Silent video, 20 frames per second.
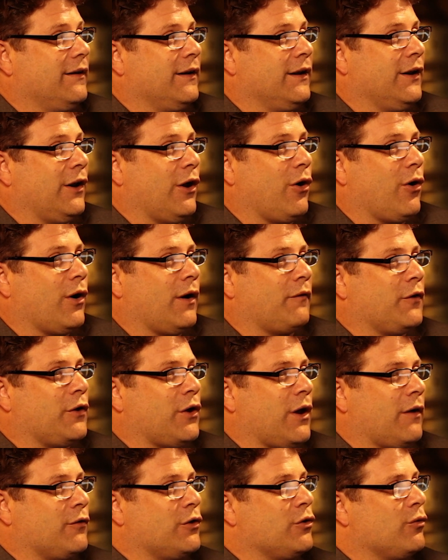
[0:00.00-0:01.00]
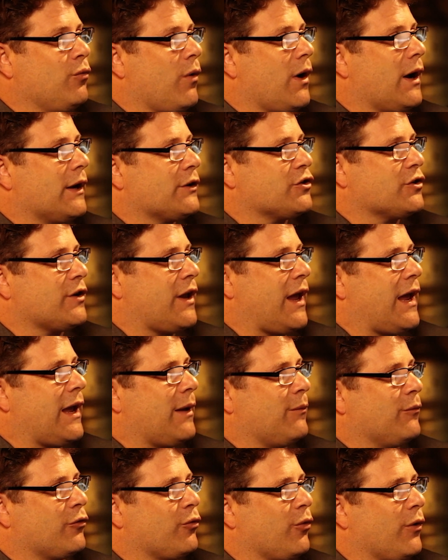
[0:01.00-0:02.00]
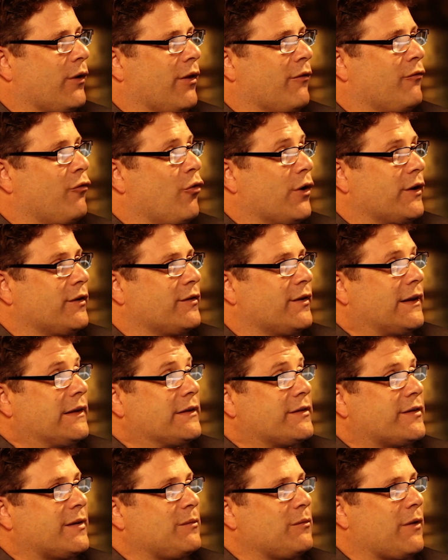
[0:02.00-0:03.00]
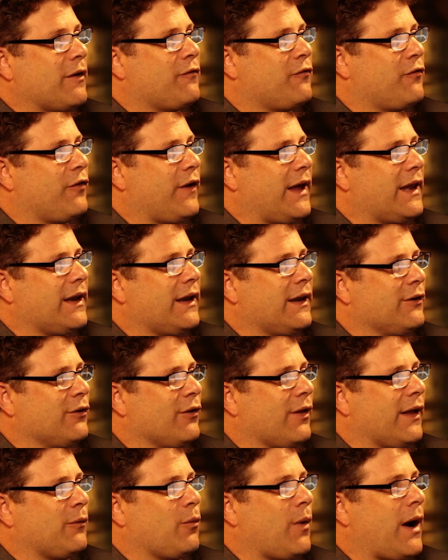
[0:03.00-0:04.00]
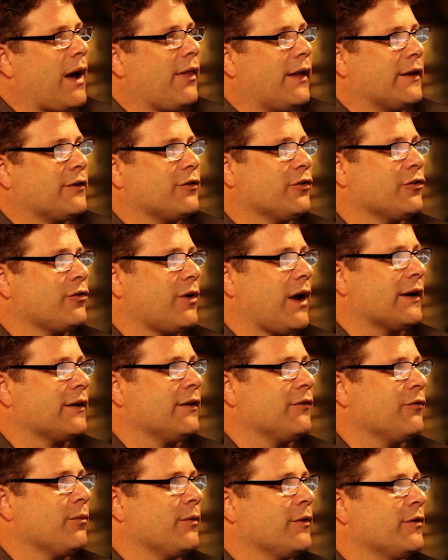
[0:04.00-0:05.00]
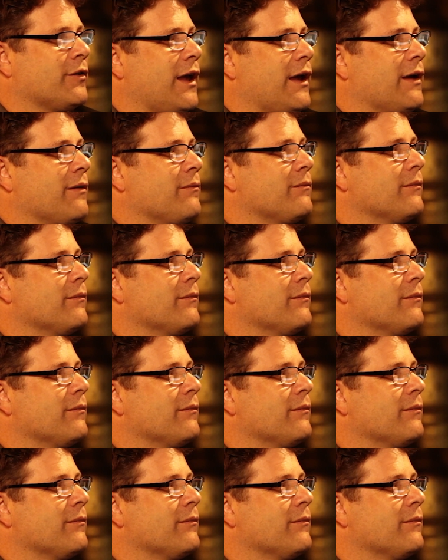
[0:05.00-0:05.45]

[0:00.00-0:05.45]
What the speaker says: Have you watched games where the voice didn't seem to fit, and you're like, wow, that's distracting from this game?